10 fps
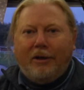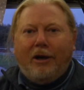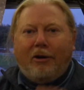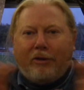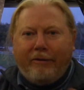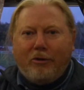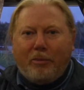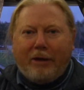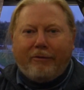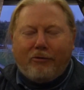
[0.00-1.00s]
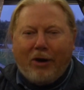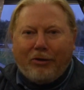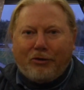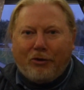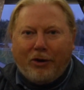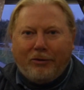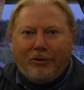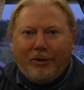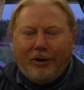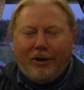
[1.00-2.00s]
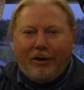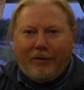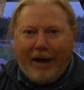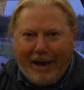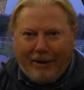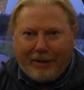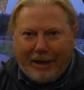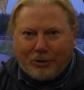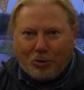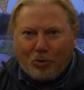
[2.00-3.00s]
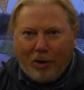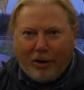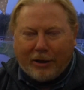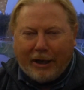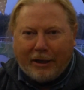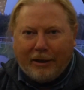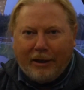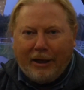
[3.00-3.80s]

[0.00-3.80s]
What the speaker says: I'll give you a bit of a run through of how that's all working,